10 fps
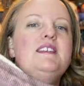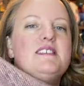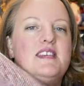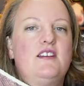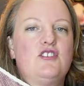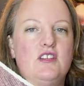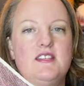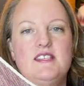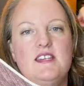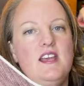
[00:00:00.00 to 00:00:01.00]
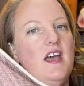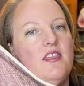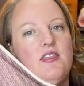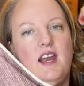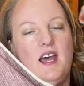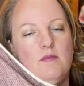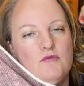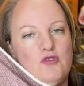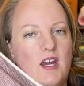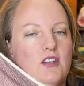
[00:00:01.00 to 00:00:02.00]
sections that I'm
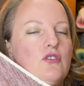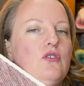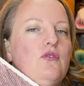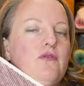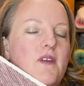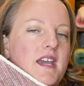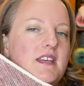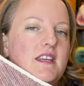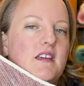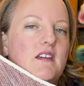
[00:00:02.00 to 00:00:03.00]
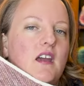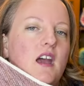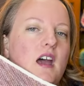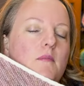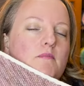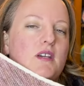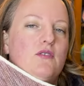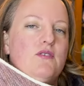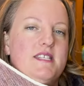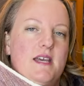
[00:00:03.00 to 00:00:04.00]
trying to do fading,
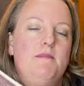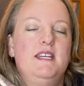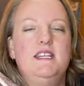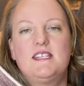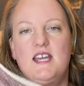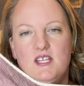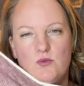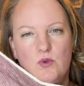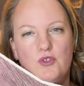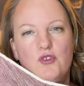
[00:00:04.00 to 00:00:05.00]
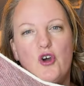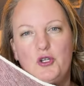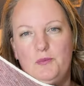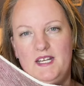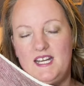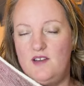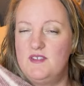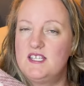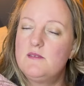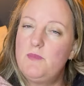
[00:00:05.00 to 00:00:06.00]
because some mini skeins will not be enough,
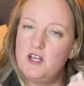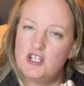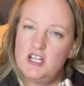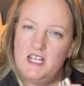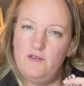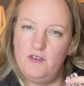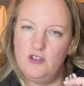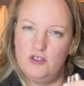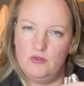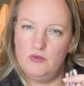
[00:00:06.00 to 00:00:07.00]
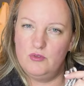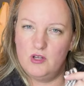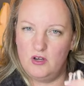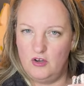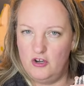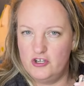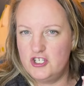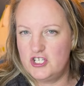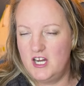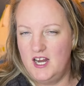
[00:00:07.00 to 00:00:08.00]
especially if you do the
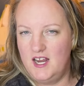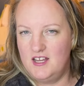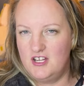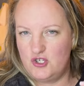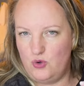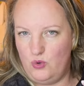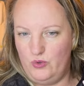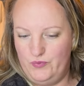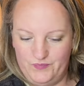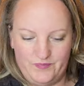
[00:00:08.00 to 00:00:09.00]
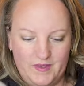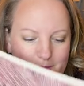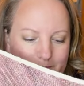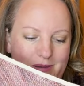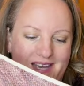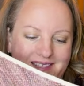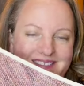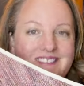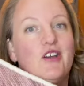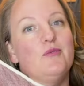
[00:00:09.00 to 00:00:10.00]
large shawl. But
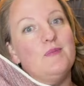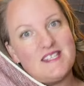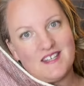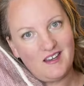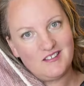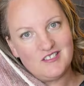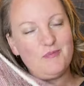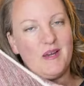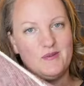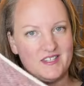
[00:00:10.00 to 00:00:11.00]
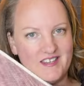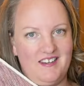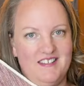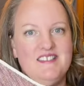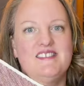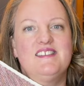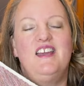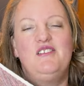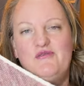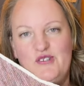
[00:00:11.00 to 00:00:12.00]
don't be scared to play with colors
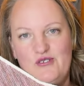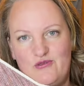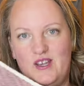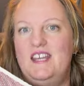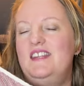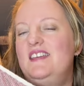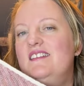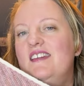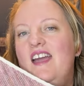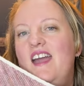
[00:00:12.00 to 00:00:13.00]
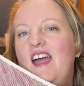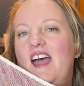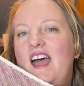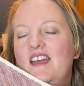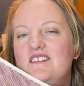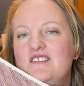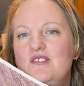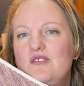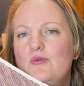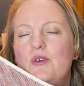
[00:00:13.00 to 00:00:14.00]
and do fading, and
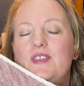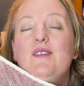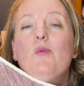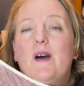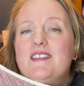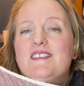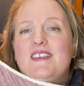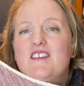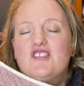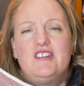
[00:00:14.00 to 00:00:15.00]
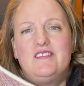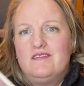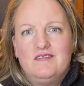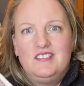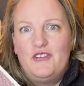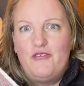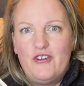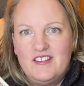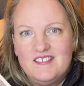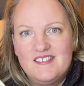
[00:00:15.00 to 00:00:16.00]
do within one section
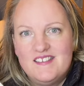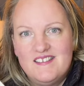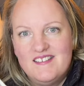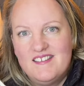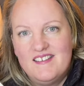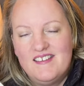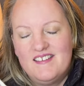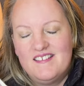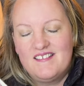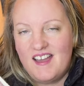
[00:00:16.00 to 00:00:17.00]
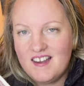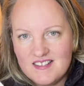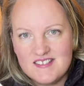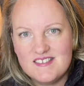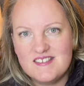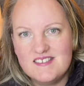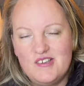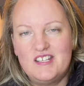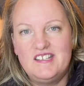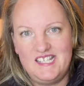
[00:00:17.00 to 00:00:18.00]
different colors. You
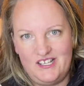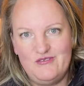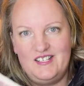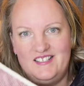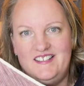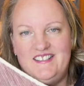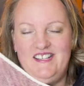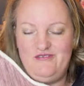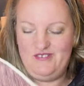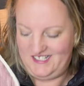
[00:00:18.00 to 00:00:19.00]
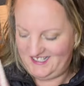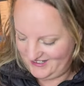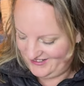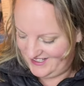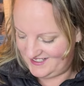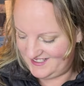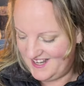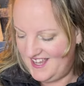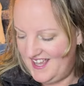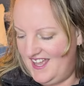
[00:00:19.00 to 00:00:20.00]
can definitely do it.
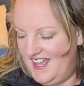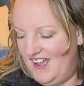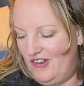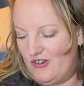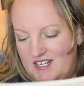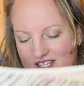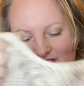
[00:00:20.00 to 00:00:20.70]
All right, so